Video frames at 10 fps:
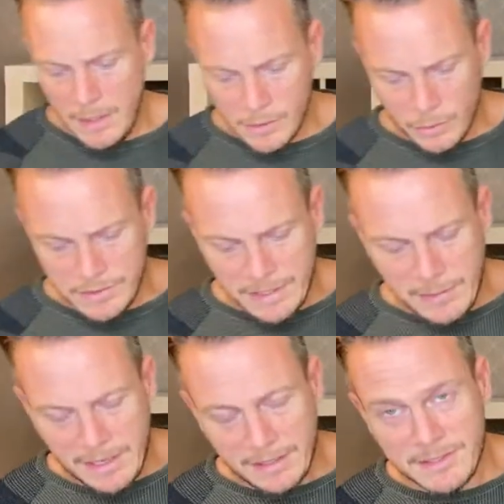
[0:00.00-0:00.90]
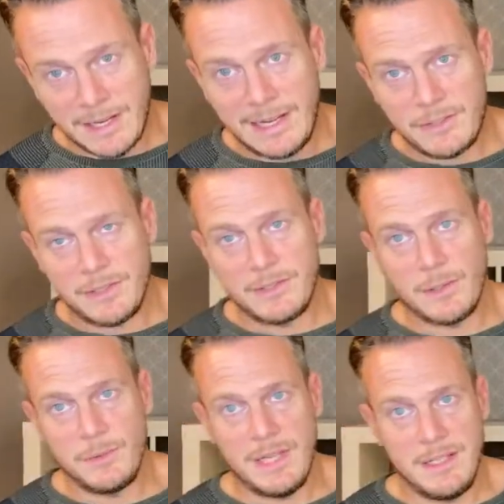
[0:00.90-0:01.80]
according to the American Psychiatric
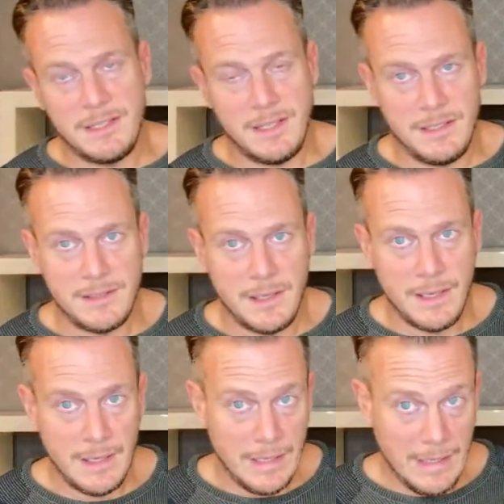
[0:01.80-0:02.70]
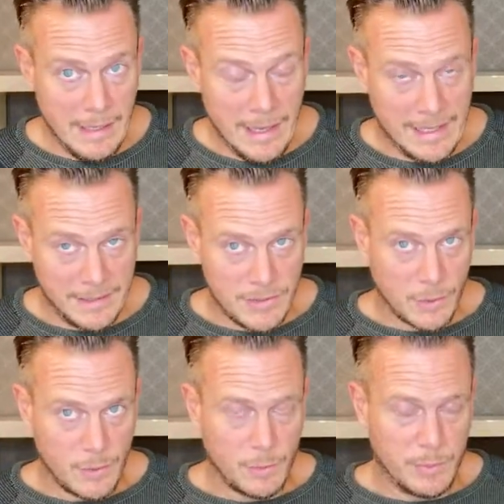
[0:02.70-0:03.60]
Association, is
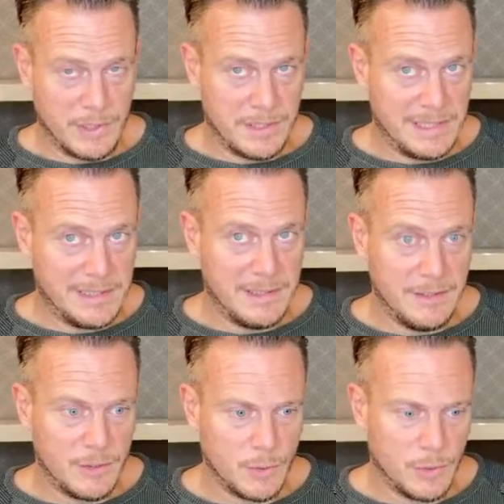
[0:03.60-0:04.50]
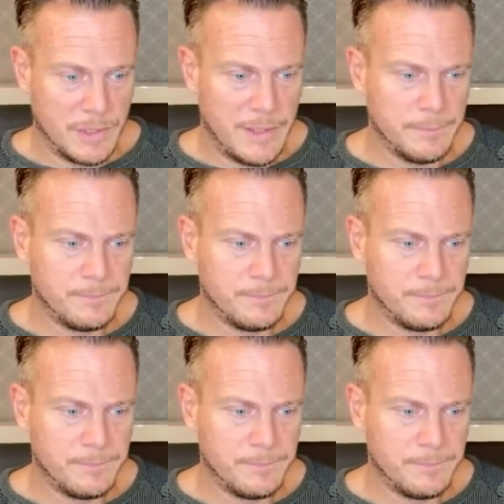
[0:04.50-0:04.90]
antisocial personality disorder.